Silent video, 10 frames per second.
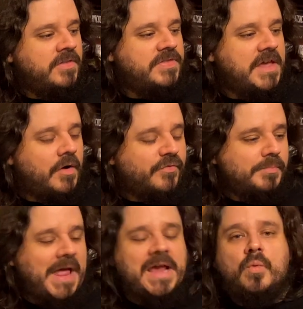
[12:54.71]
they go from
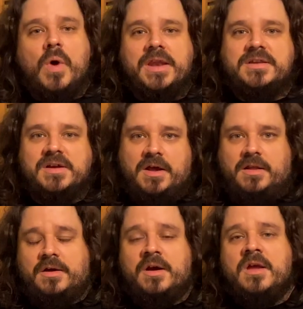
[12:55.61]
black and white to
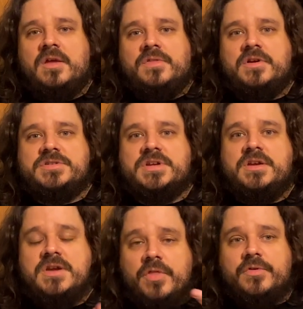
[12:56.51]
color. There's
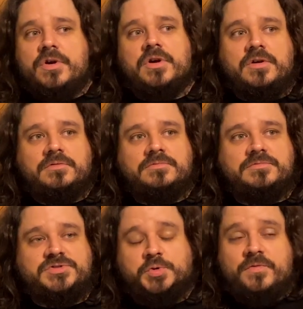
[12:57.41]
another
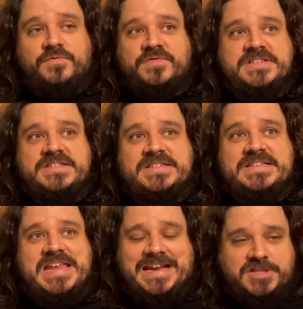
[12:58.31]
sort of
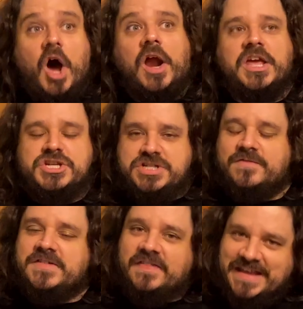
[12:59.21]
tectonic
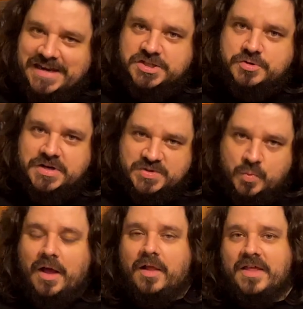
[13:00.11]
shift in the industry as
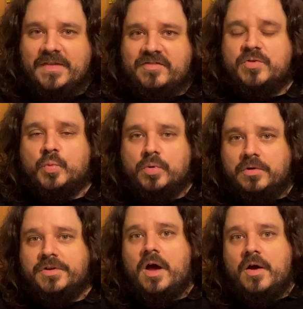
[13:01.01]
well, and that's the
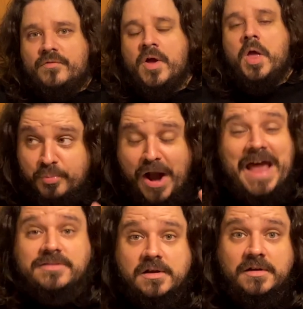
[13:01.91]
world of
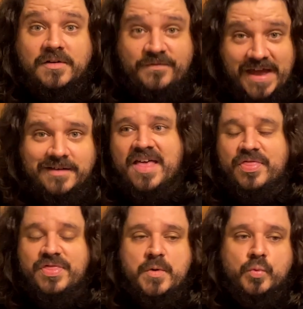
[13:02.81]
practical effects. The